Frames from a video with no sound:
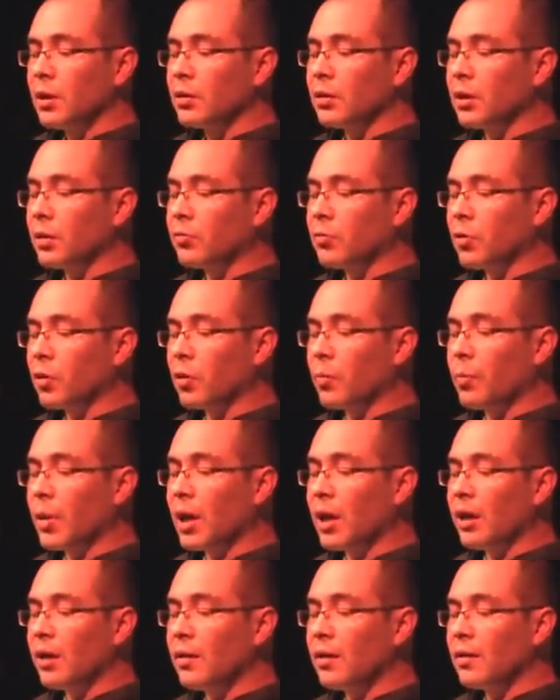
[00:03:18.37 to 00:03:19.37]
The drum
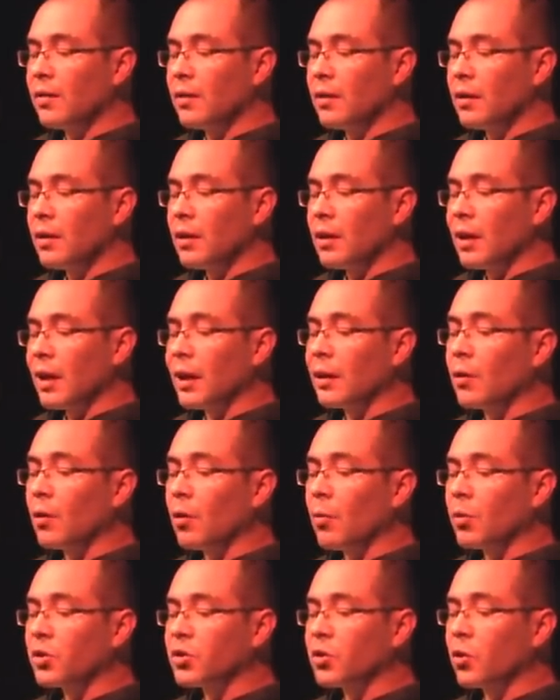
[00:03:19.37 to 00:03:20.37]
paid, and
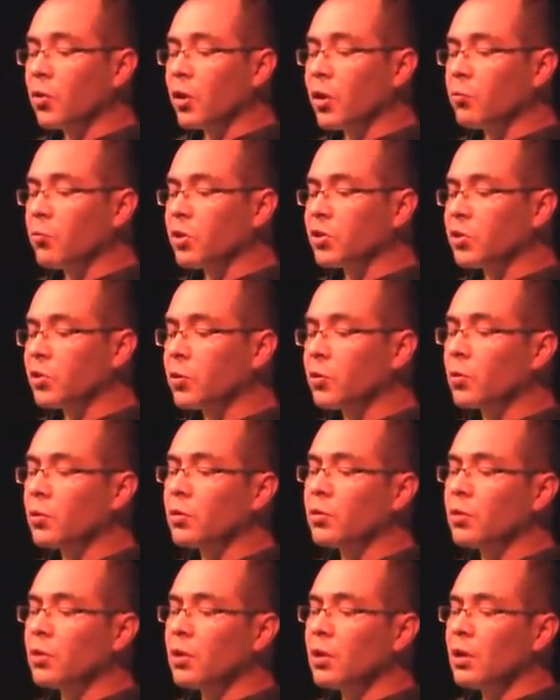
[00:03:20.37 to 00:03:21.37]
Lobo saw it was
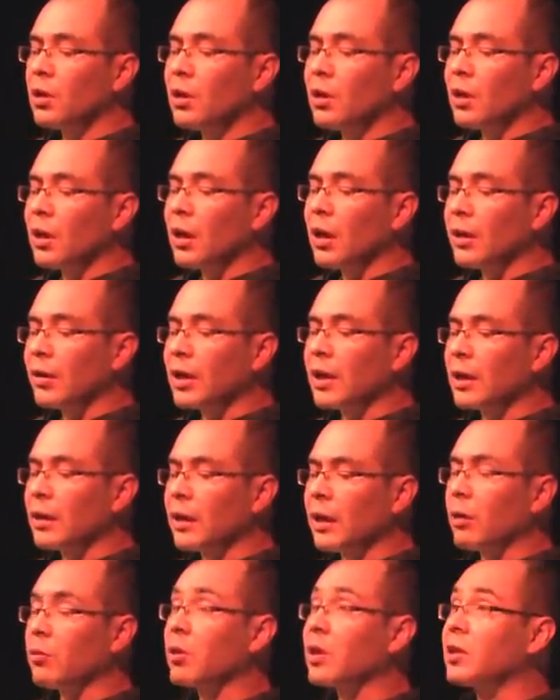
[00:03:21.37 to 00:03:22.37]
short, and held
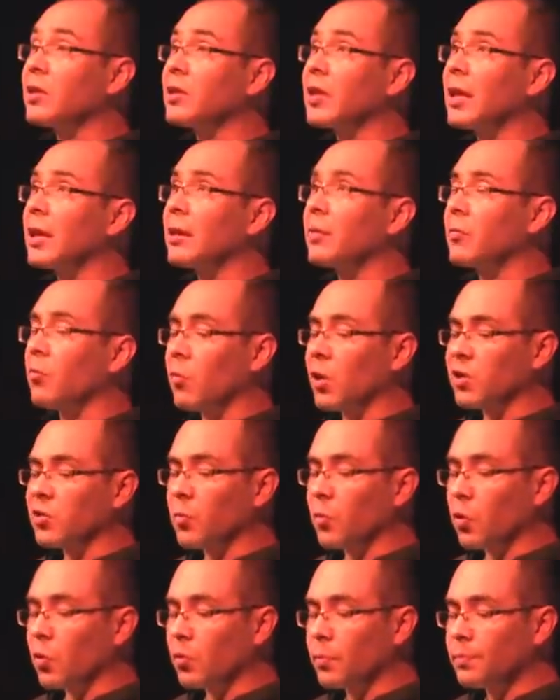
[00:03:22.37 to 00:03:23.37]
out his hand once
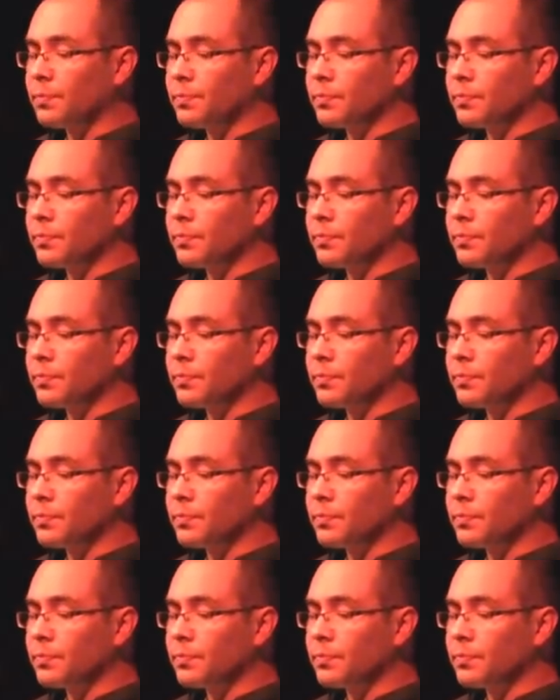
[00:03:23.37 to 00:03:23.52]
more.